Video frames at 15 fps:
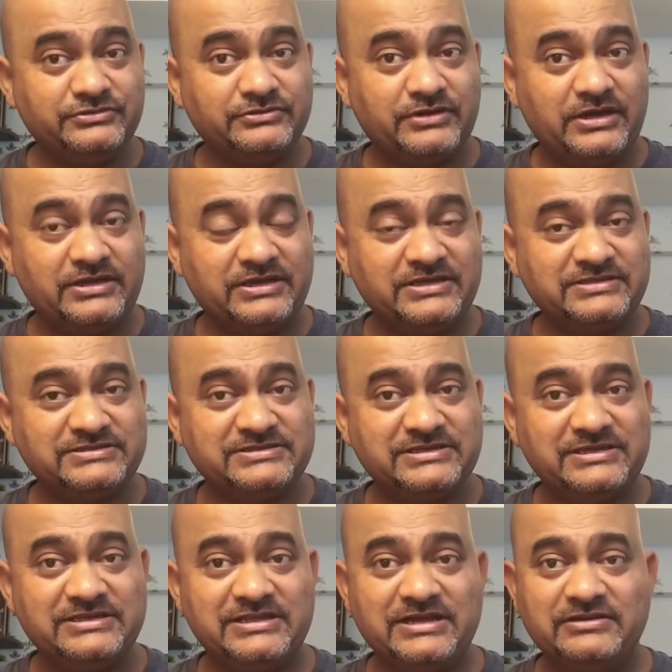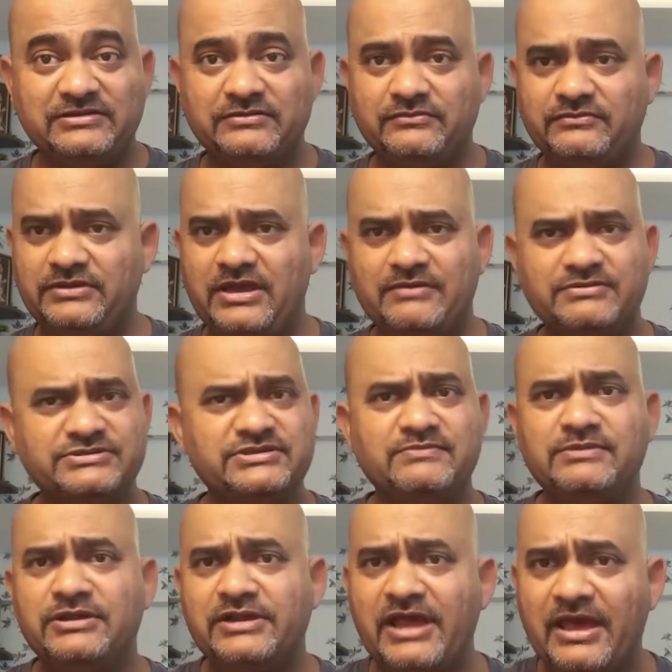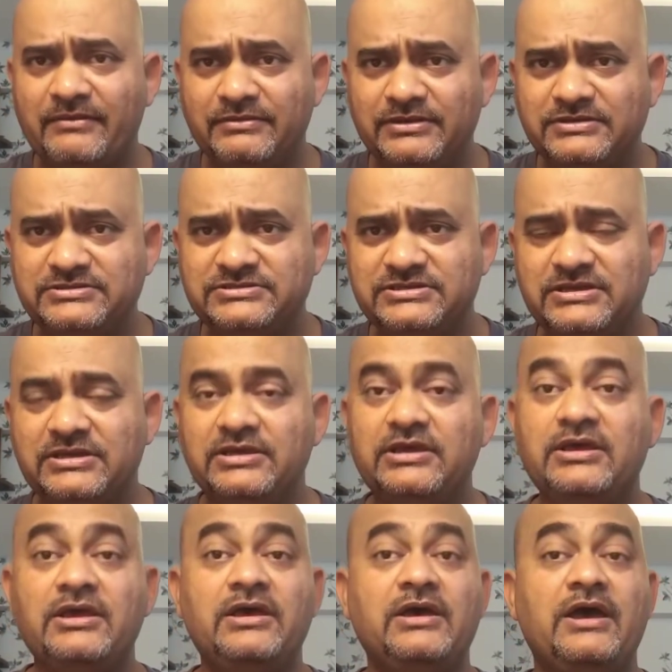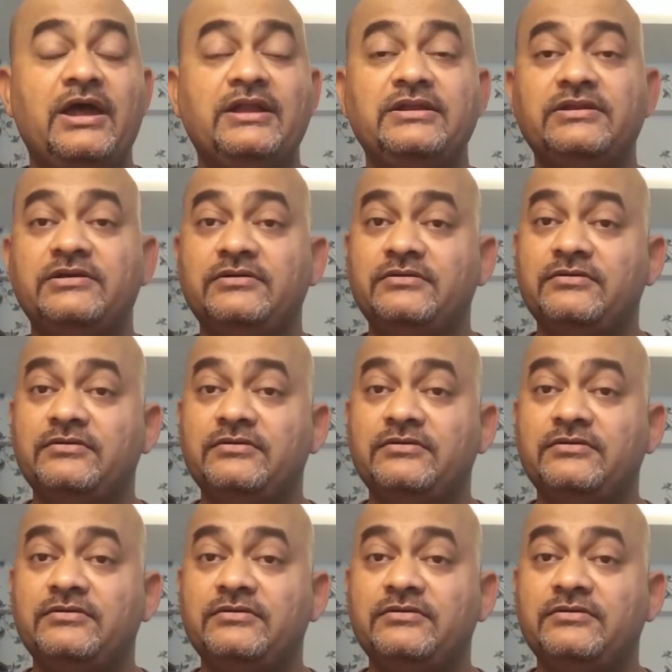a similar habits, and